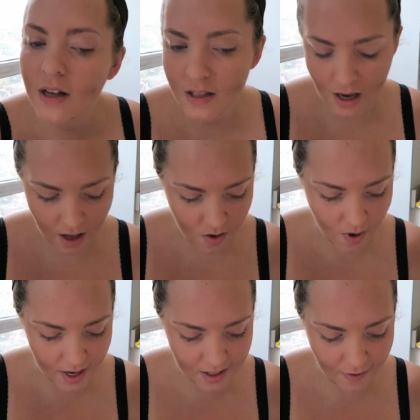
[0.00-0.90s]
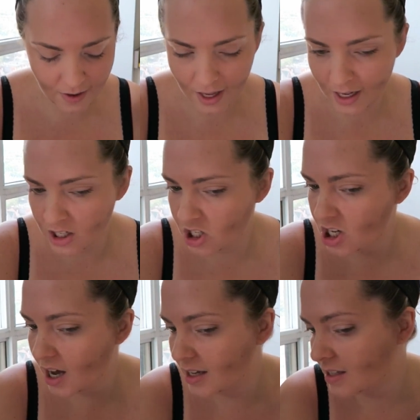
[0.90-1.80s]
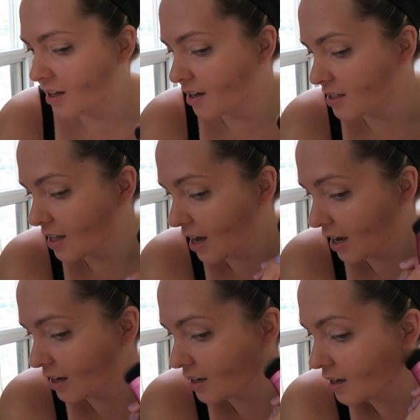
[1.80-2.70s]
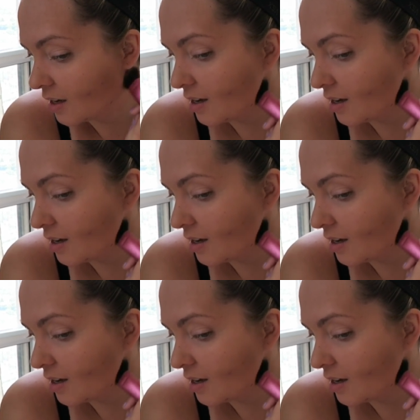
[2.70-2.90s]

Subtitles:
Because otherwise I feel like it just looks like